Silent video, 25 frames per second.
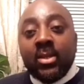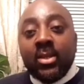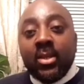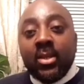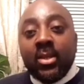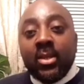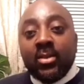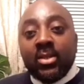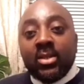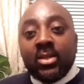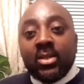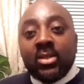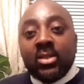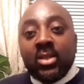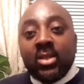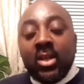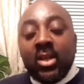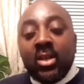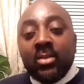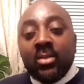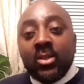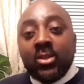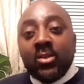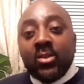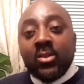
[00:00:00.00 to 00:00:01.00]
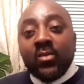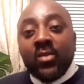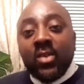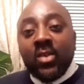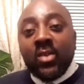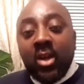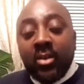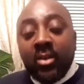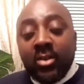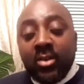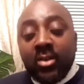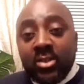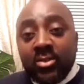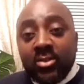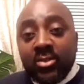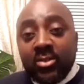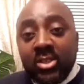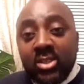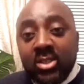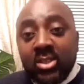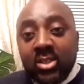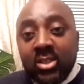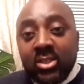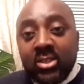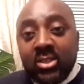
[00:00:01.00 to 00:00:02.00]
There is the element of
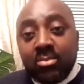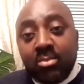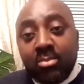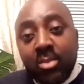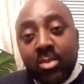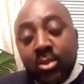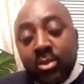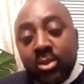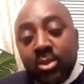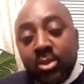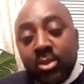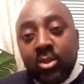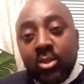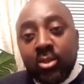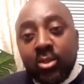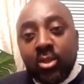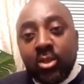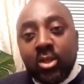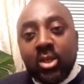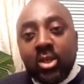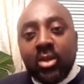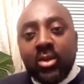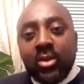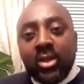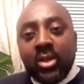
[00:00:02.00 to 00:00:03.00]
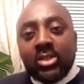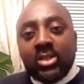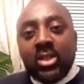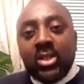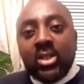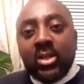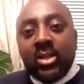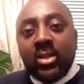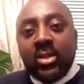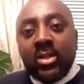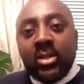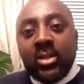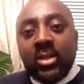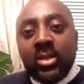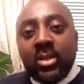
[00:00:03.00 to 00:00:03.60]
characteristics, building on your character,